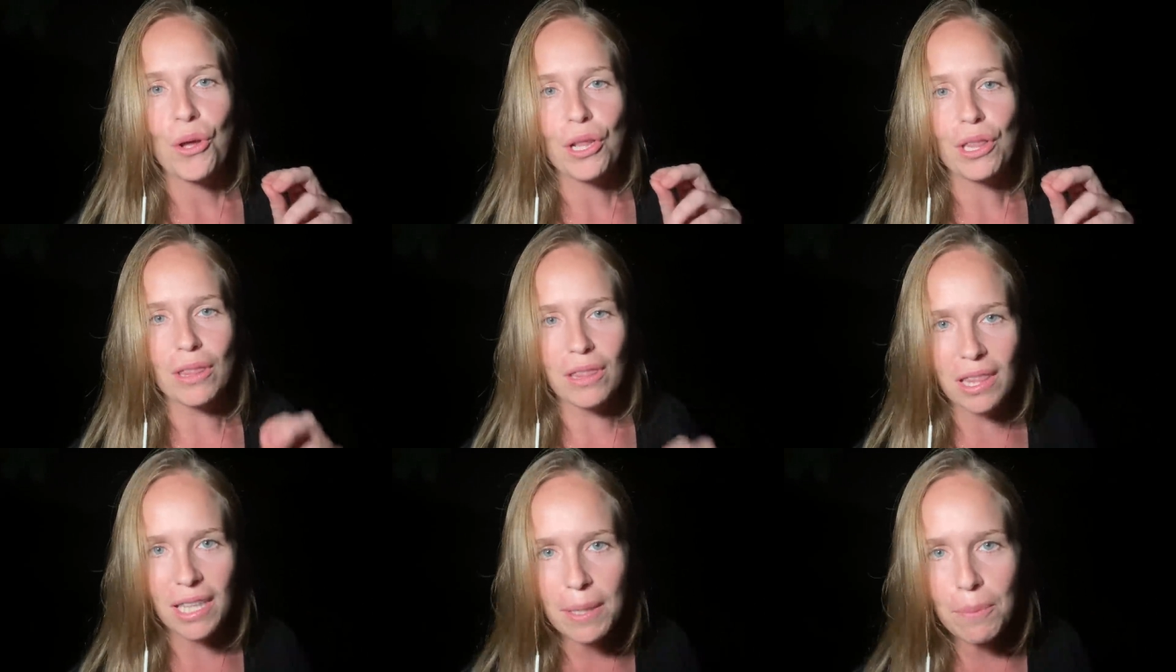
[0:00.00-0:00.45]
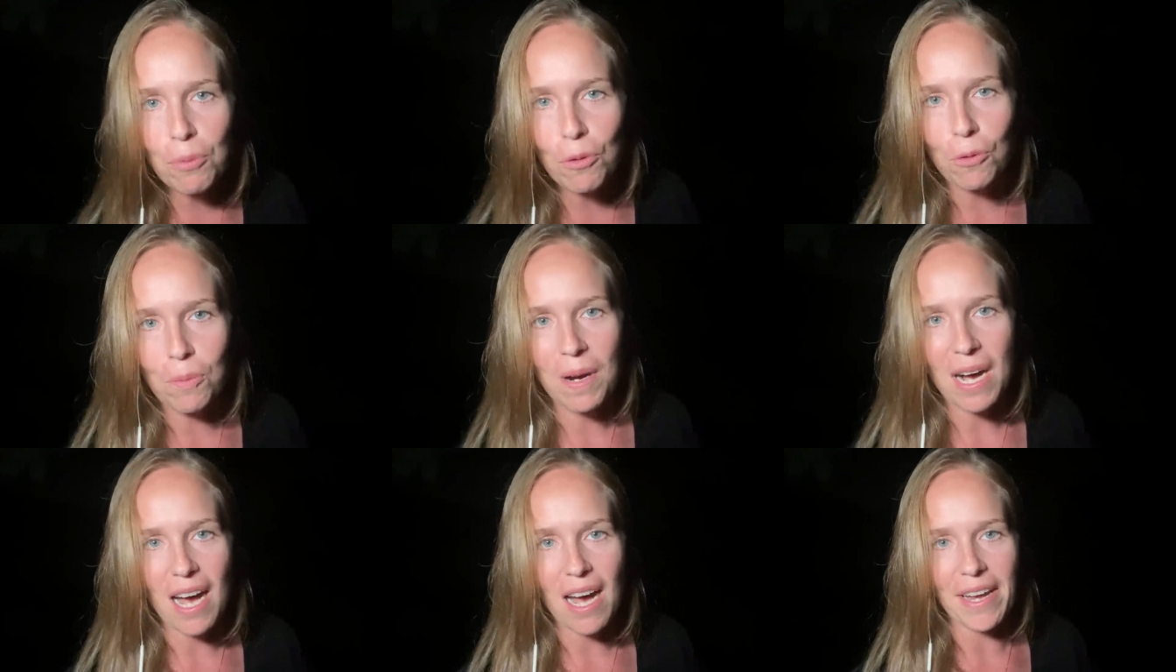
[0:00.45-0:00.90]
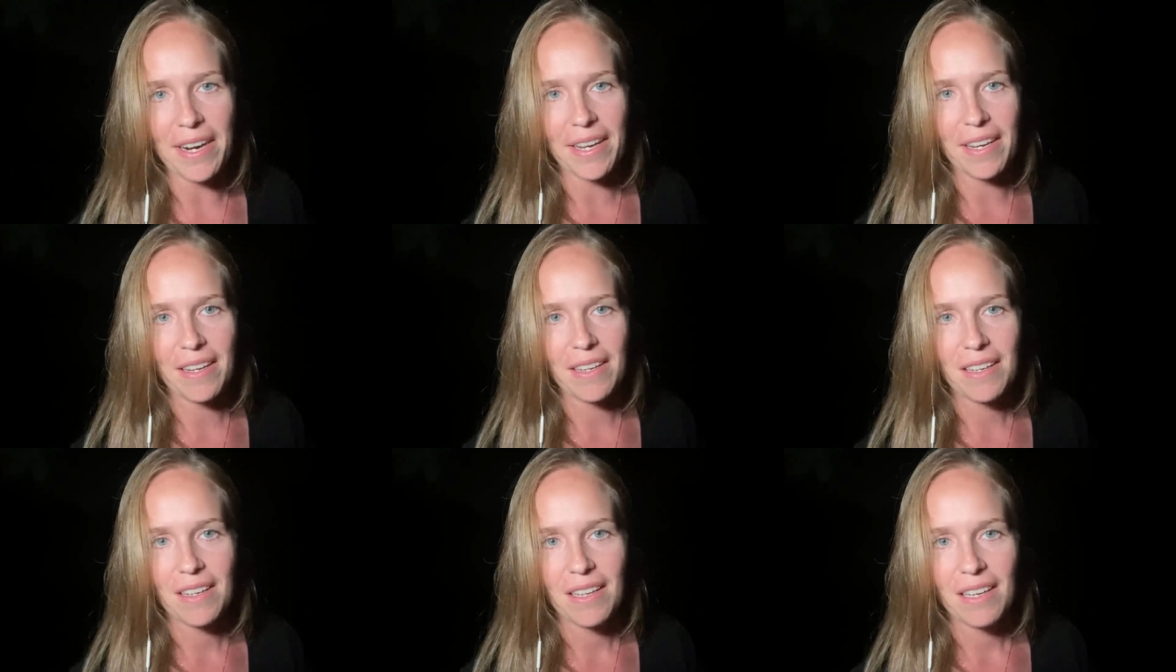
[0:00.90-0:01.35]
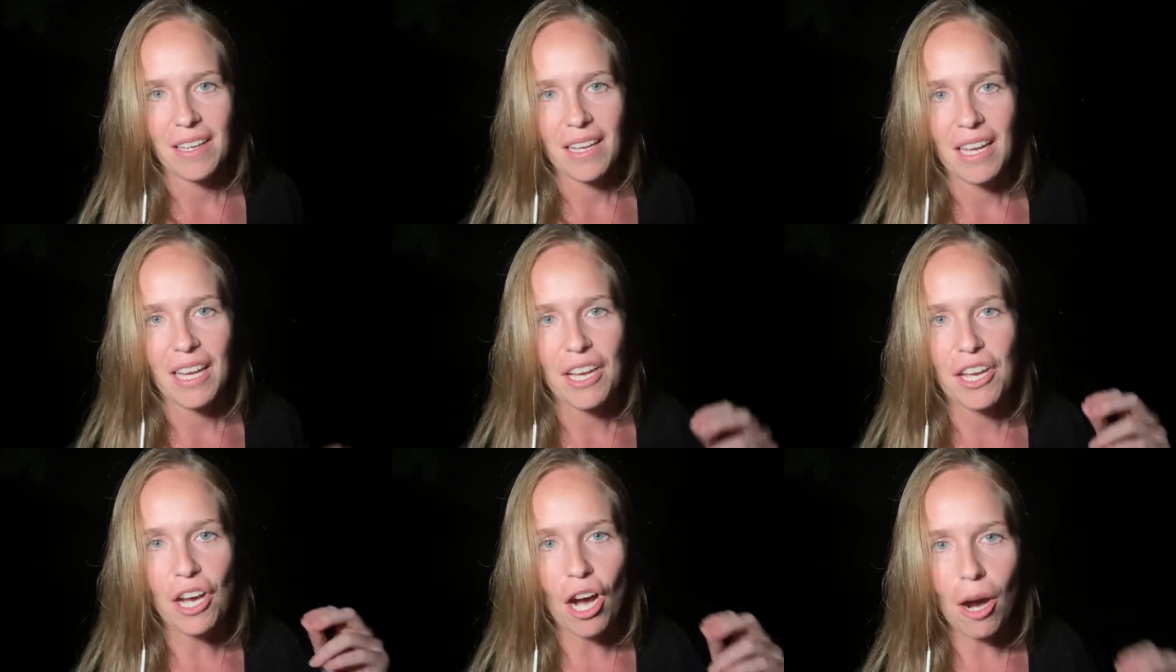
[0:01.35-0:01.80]
Liberal Party,
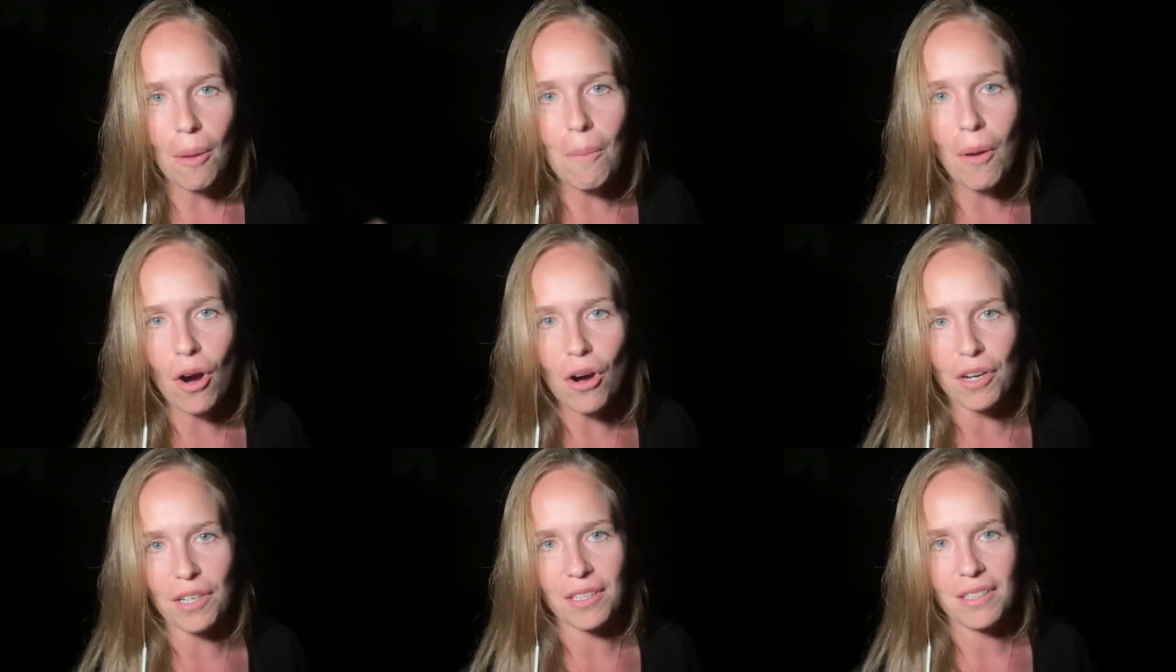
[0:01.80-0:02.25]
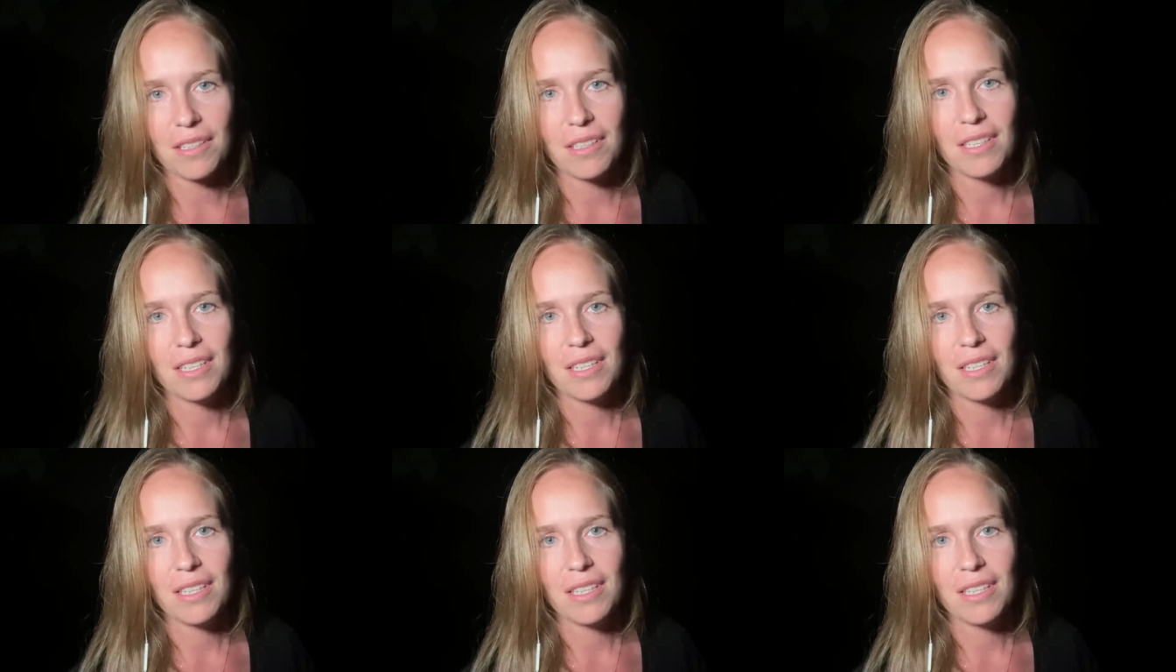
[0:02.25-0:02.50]
come on,